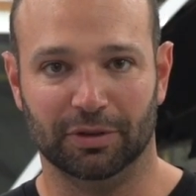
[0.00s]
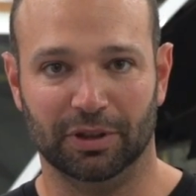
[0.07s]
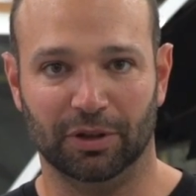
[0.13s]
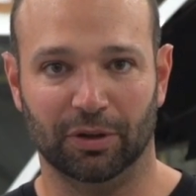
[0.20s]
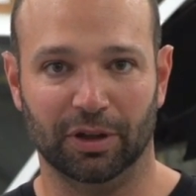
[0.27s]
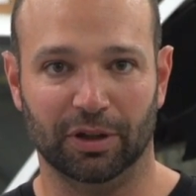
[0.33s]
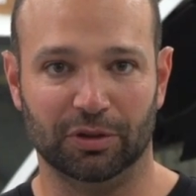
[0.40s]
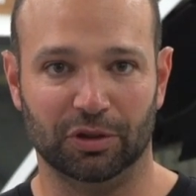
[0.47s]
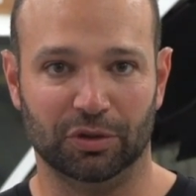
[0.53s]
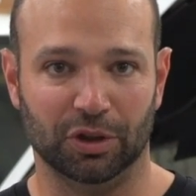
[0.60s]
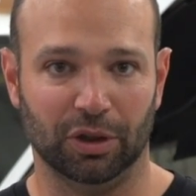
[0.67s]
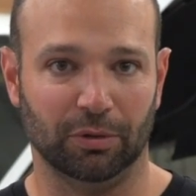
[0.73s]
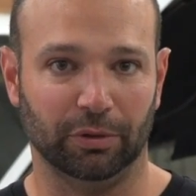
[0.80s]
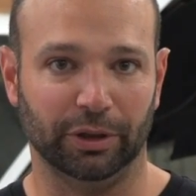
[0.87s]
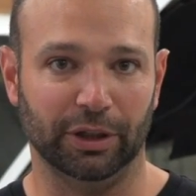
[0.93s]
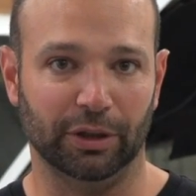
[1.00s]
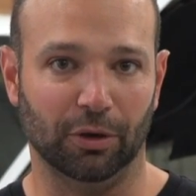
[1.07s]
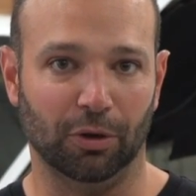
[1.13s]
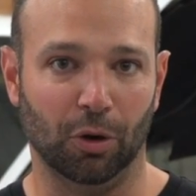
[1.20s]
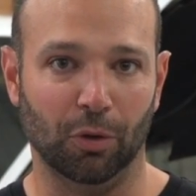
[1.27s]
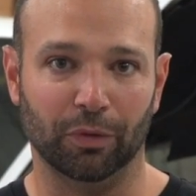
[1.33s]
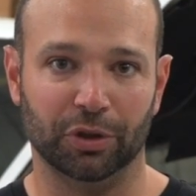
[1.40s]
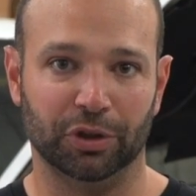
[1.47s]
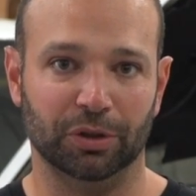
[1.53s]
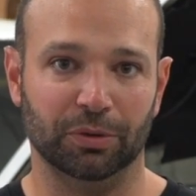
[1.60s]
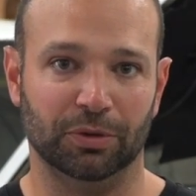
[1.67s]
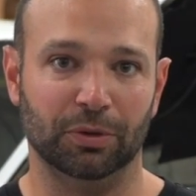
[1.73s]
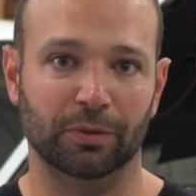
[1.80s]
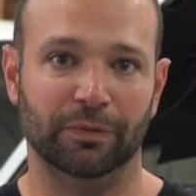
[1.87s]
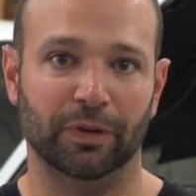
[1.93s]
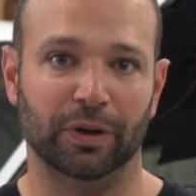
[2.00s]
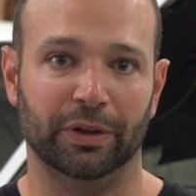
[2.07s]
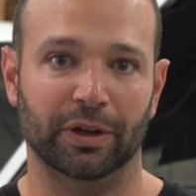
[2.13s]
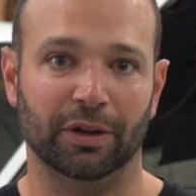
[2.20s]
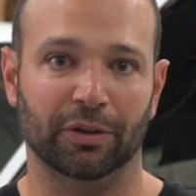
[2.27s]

you're going to generally overshoot too far the